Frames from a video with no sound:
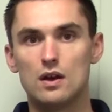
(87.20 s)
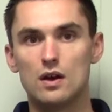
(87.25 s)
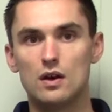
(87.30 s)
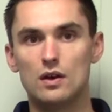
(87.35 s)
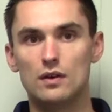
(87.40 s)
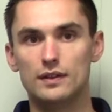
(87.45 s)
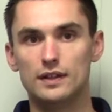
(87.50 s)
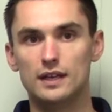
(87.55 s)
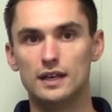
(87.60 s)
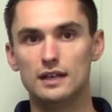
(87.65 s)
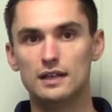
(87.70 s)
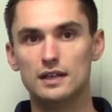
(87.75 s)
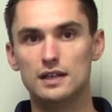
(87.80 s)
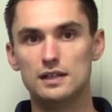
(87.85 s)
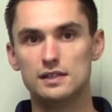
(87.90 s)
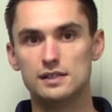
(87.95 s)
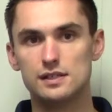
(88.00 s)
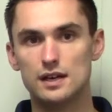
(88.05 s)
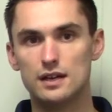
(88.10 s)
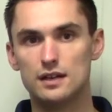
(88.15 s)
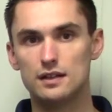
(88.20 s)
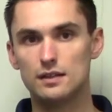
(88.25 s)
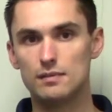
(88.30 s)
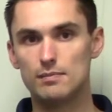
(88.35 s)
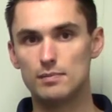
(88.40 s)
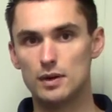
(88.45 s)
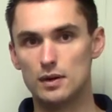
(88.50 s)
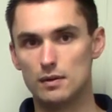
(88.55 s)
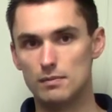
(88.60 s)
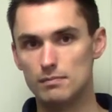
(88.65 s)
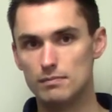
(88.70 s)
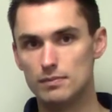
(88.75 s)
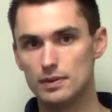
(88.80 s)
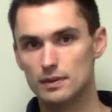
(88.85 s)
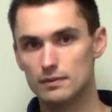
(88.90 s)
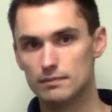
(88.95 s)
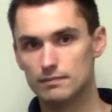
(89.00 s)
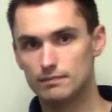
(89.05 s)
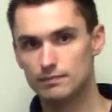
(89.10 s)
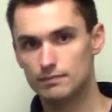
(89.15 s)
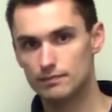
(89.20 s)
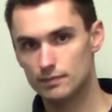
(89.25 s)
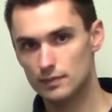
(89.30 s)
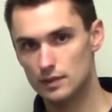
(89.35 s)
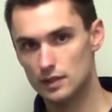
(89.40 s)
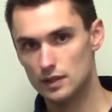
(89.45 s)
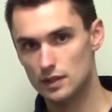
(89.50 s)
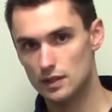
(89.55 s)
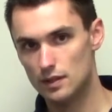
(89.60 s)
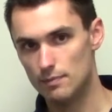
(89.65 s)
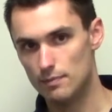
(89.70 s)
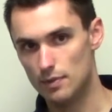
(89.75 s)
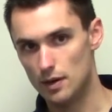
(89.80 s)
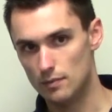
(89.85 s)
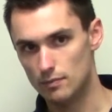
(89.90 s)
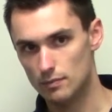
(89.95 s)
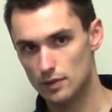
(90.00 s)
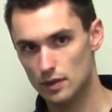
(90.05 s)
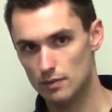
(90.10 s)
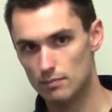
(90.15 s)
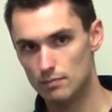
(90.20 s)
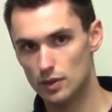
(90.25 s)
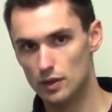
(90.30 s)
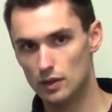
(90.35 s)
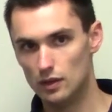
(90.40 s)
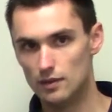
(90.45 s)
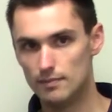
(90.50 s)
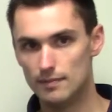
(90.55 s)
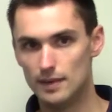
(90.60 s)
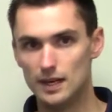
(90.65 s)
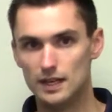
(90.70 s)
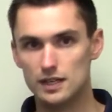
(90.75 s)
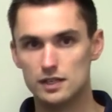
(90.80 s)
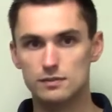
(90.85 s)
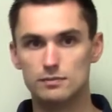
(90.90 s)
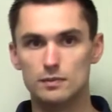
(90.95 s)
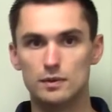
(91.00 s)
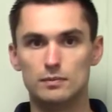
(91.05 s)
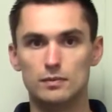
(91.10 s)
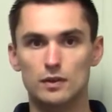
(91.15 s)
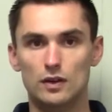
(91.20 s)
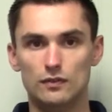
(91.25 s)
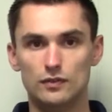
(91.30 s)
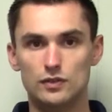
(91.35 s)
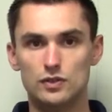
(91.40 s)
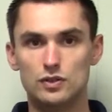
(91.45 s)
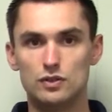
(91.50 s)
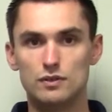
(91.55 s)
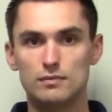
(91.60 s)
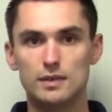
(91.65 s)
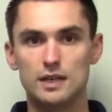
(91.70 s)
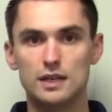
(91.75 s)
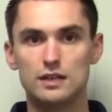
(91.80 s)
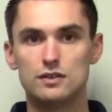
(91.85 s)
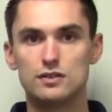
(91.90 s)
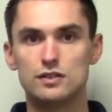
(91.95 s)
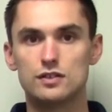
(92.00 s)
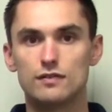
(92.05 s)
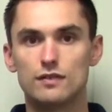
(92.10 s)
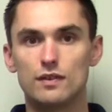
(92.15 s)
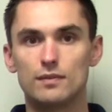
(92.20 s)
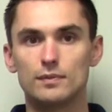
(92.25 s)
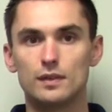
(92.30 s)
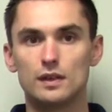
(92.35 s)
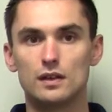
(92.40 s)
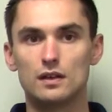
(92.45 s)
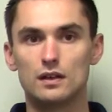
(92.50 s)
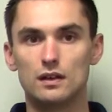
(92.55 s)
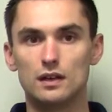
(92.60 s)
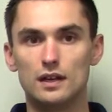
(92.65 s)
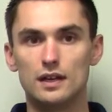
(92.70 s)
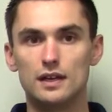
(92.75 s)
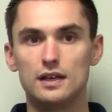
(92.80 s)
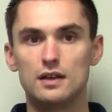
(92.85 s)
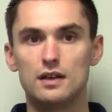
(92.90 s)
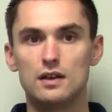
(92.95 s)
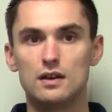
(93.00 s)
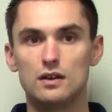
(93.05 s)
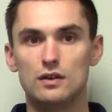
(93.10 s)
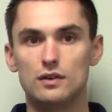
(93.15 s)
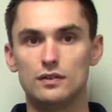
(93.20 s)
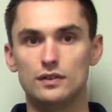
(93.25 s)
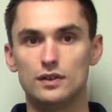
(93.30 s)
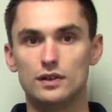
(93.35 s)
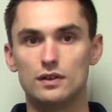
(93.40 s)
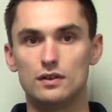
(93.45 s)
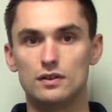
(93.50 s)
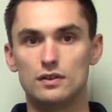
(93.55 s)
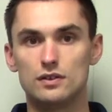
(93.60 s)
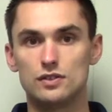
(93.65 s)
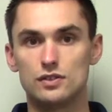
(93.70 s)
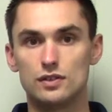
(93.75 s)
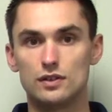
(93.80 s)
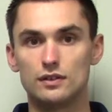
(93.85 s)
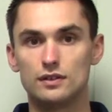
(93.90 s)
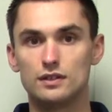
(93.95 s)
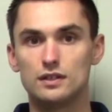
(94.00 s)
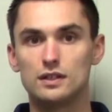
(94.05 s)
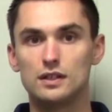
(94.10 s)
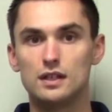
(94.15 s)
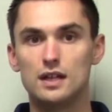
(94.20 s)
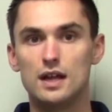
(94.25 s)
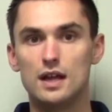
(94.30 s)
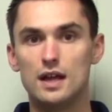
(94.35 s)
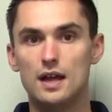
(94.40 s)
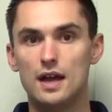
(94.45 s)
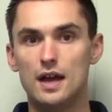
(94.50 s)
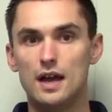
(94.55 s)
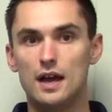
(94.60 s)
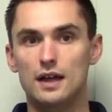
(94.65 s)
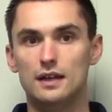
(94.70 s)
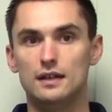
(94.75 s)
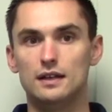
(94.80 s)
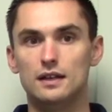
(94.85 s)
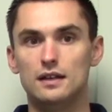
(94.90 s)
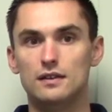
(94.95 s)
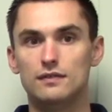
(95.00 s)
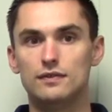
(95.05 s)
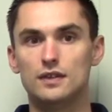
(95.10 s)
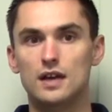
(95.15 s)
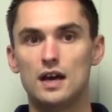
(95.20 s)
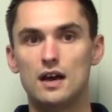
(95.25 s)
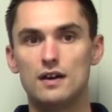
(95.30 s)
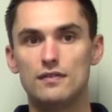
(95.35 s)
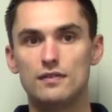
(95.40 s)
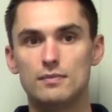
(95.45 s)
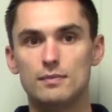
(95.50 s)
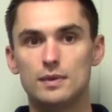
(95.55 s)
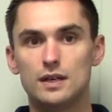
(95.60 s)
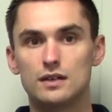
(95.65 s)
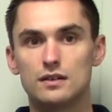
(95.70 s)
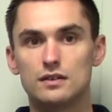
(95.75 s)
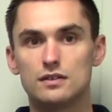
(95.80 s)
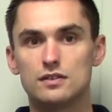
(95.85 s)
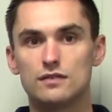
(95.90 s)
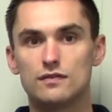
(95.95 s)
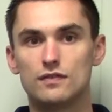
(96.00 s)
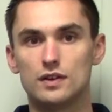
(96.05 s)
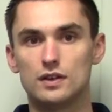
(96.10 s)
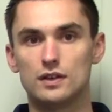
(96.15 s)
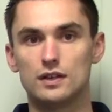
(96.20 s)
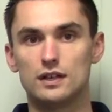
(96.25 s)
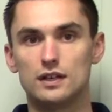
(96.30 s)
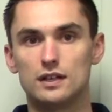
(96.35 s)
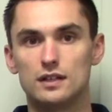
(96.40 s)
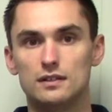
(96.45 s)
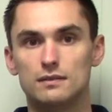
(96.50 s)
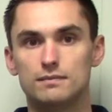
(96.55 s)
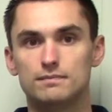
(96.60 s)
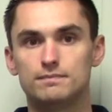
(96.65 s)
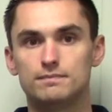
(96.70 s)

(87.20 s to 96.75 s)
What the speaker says: On the inlet side of the pump can pull a maximum of 2 meters from the gully on the horizontal and lift half a meters vertical.